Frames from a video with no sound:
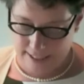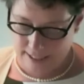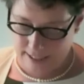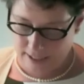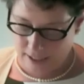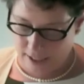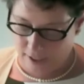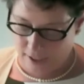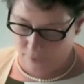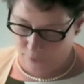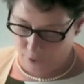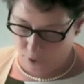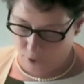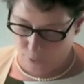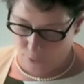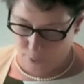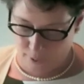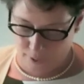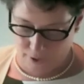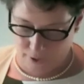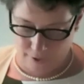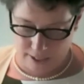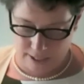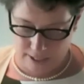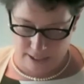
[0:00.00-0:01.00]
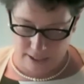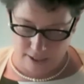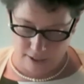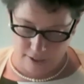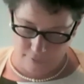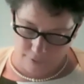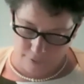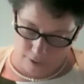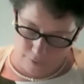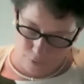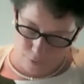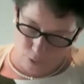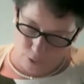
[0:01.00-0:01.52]
of a progressive,
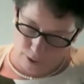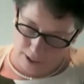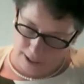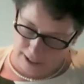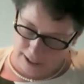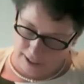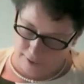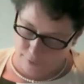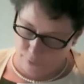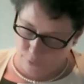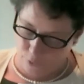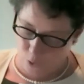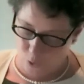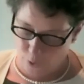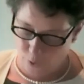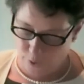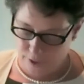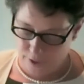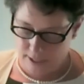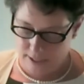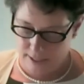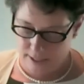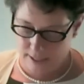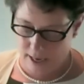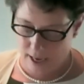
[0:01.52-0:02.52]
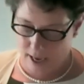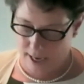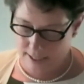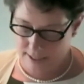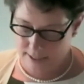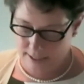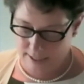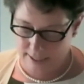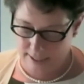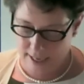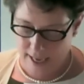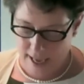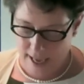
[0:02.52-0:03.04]
if critically flawed
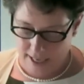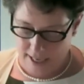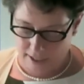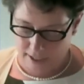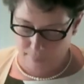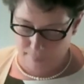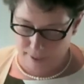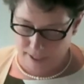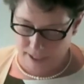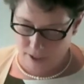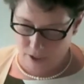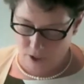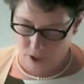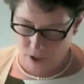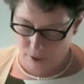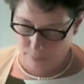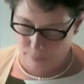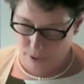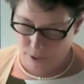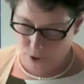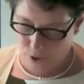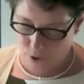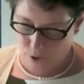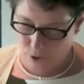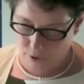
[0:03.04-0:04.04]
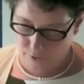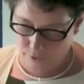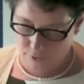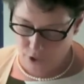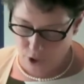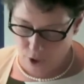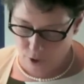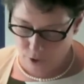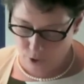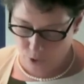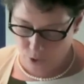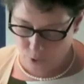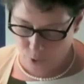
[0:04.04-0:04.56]
society committed to the pursuit of
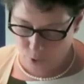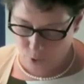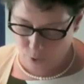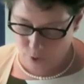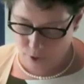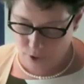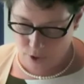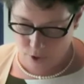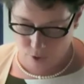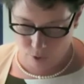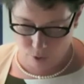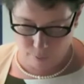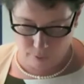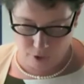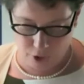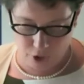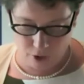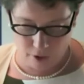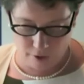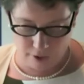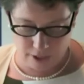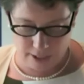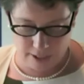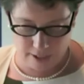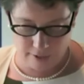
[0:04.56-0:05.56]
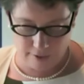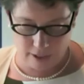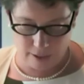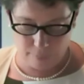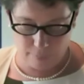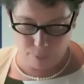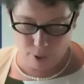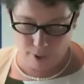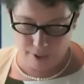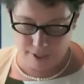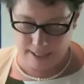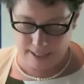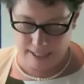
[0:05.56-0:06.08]
social goods through majoritarian
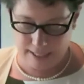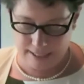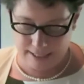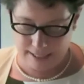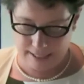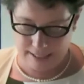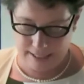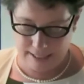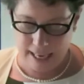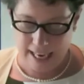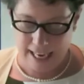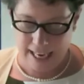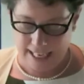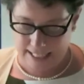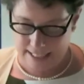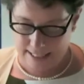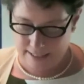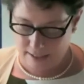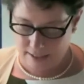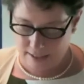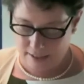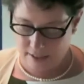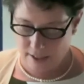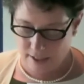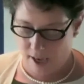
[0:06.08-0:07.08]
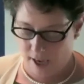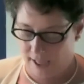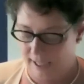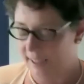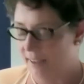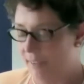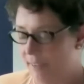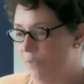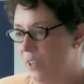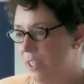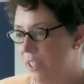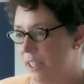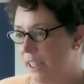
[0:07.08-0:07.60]
processes, it is entirely
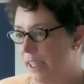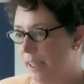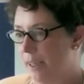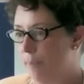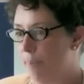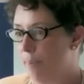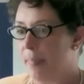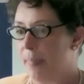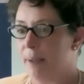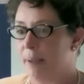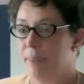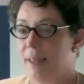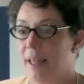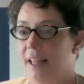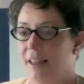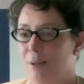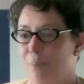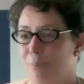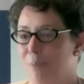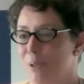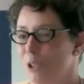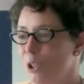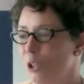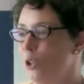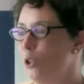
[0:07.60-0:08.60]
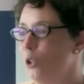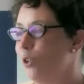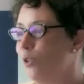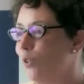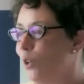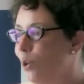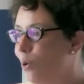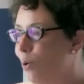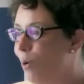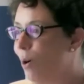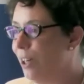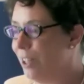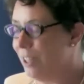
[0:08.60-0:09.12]
fitting that the pursuit of
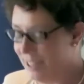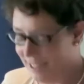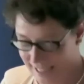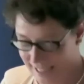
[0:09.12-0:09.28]
equality